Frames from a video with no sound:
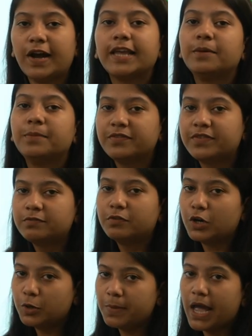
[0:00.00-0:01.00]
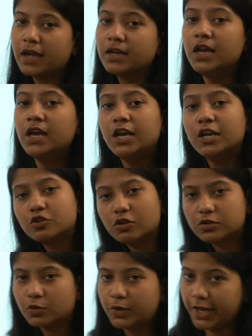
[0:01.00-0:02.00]
IMF and World Bank is
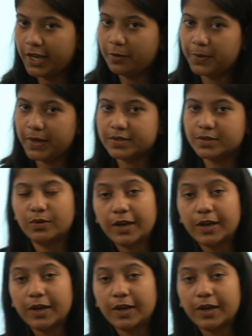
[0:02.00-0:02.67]
also taking place.